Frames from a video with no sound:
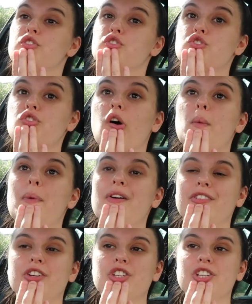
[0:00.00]
So
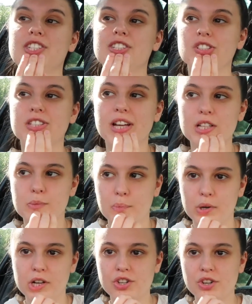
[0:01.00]
perfect, because she still sounds
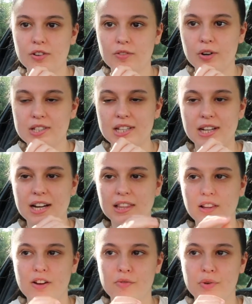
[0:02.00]
British in her voice, and I
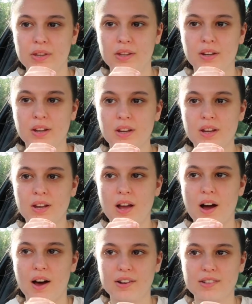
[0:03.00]
love when
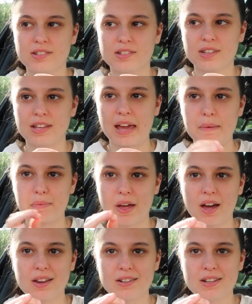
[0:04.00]
artists keep
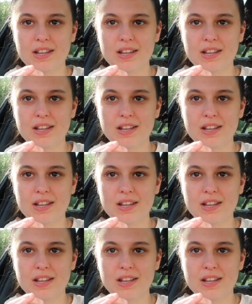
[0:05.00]
that,